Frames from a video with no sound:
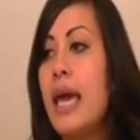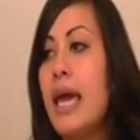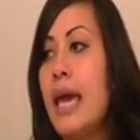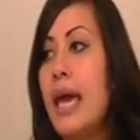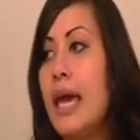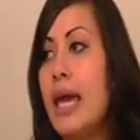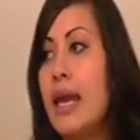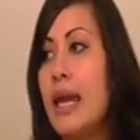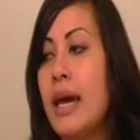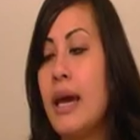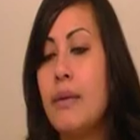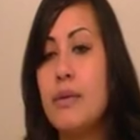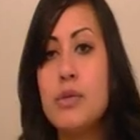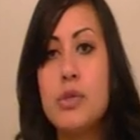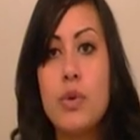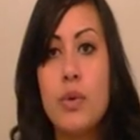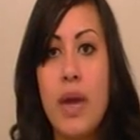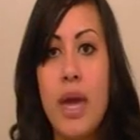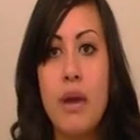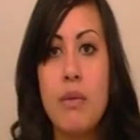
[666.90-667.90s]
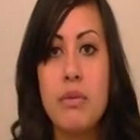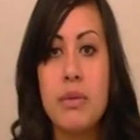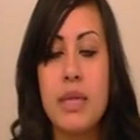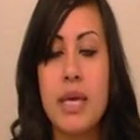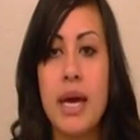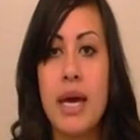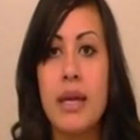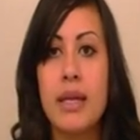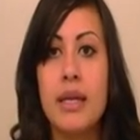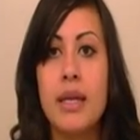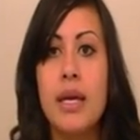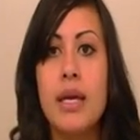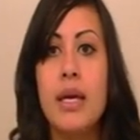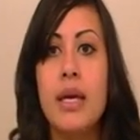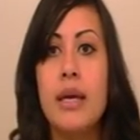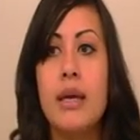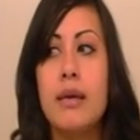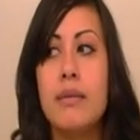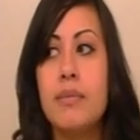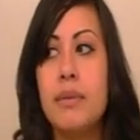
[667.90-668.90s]
And I was okay with that,
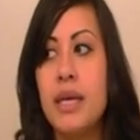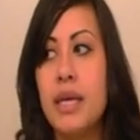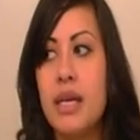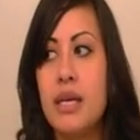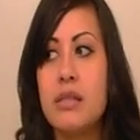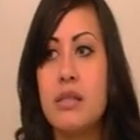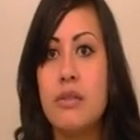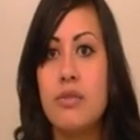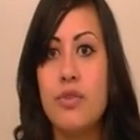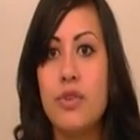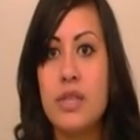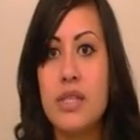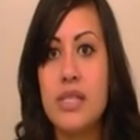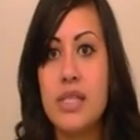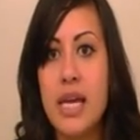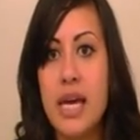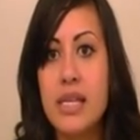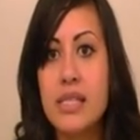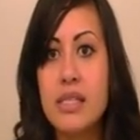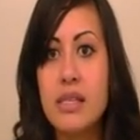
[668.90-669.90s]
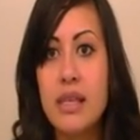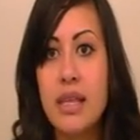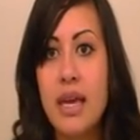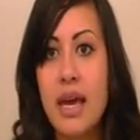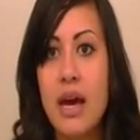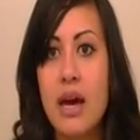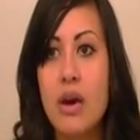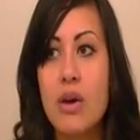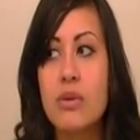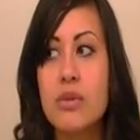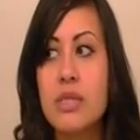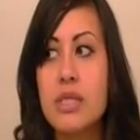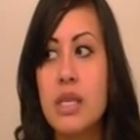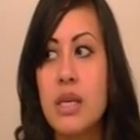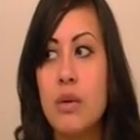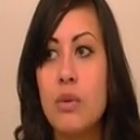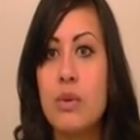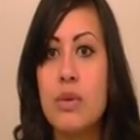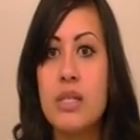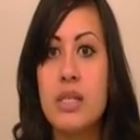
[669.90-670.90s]
because for the size of the house,
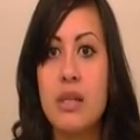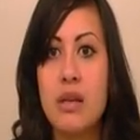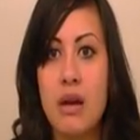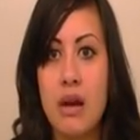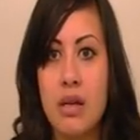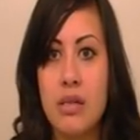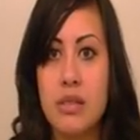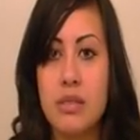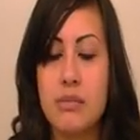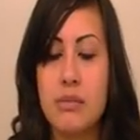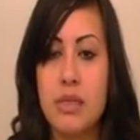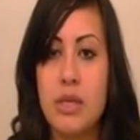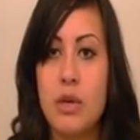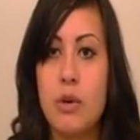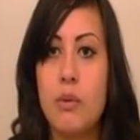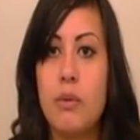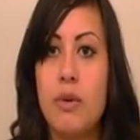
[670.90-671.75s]
it was an awesome deal.